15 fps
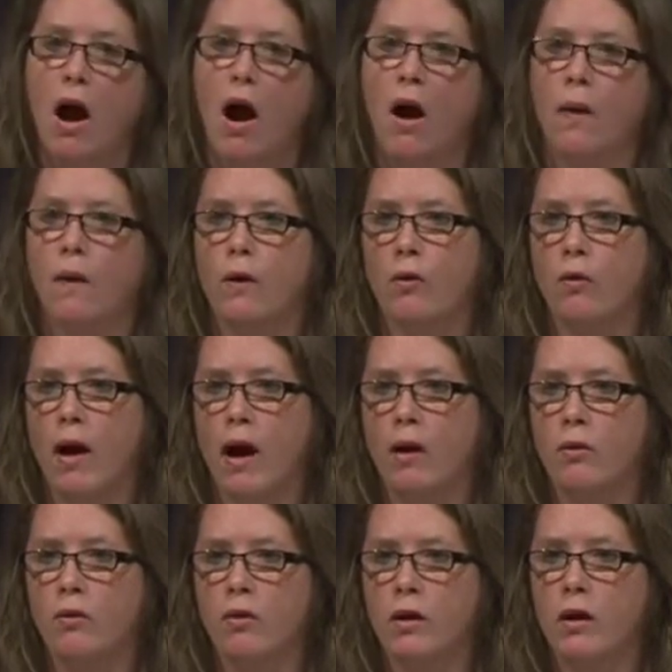on the
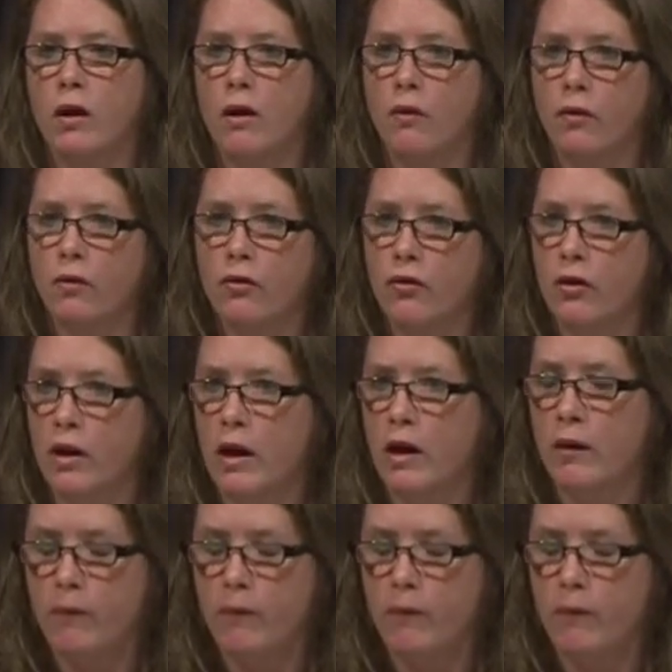ground, in the sea.